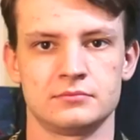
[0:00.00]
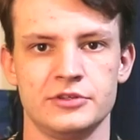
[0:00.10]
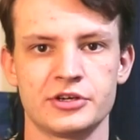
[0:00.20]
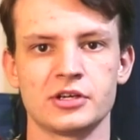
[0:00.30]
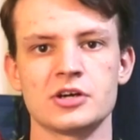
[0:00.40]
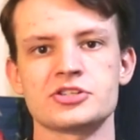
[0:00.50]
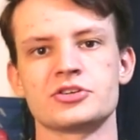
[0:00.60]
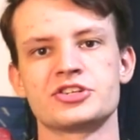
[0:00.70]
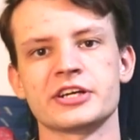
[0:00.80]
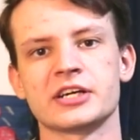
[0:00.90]
You can also
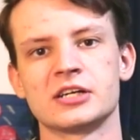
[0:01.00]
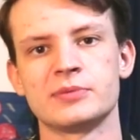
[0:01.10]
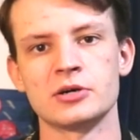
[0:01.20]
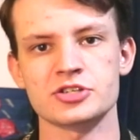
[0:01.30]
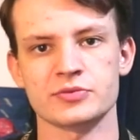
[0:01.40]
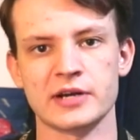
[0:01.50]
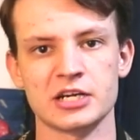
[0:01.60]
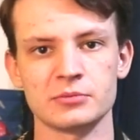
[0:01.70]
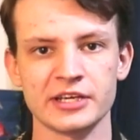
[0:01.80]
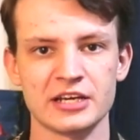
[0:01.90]
check on posts
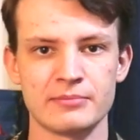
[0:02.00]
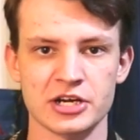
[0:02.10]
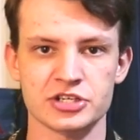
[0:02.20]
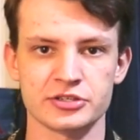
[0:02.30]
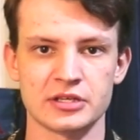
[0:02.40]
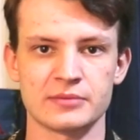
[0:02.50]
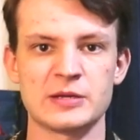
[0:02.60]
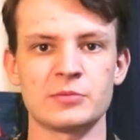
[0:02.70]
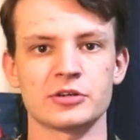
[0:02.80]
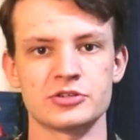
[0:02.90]
randomly and make sure that
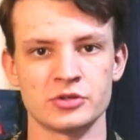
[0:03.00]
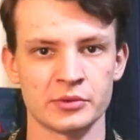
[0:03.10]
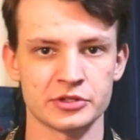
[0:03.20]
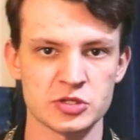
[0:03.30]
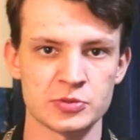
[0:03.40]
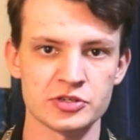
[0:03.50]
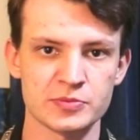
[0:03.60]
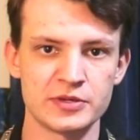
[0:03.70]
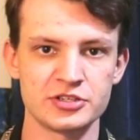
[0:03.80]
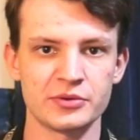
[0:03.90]
people are doing what they're supposed
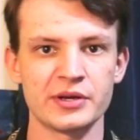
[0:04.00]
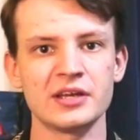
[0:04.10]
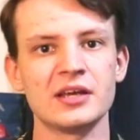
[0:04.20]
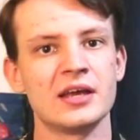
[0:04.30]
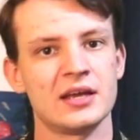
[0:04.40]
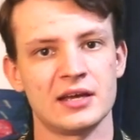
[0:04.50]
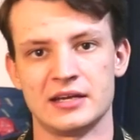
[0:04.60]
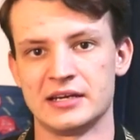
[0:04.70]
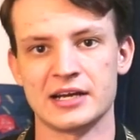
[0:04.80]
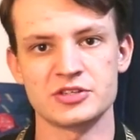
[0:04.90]
to be doing
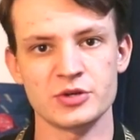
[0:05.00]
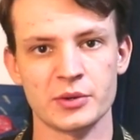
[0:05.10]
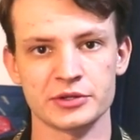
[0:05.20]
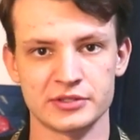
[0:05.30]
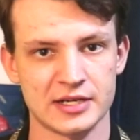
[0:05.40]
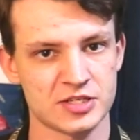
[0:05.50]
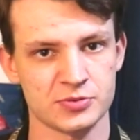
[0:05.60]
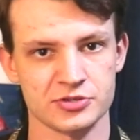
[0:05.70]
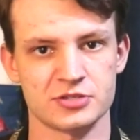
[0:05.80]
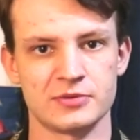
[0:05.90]
and not doing what they're not
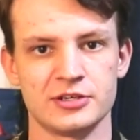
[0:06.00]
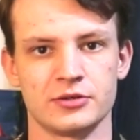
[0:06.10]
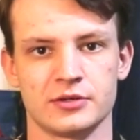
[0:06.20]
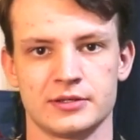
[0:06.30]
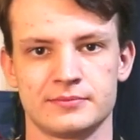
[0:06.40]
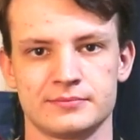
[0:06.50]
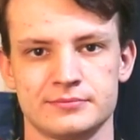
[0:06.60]
supposed to be doing.